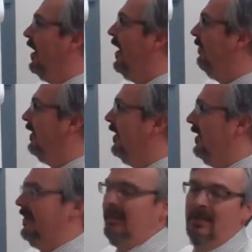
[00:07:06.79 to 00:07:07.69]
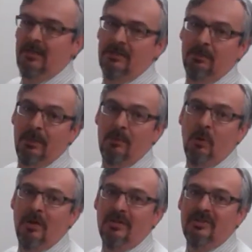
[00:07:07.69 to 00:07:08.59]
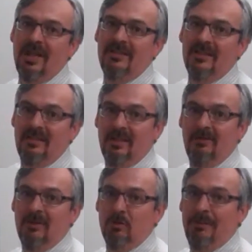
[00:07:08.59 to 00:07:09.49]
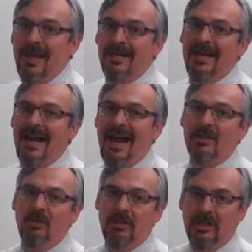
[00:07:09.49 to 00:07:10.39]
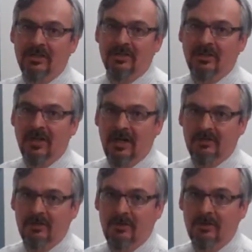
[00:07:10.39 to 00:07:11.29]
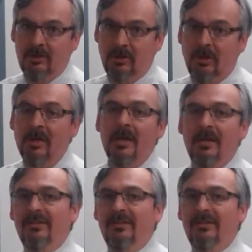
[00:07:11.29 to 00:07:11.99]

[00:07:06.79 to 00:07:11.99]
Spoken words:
if the Supreme Court decides that the individual mandate actually is unconstitutional,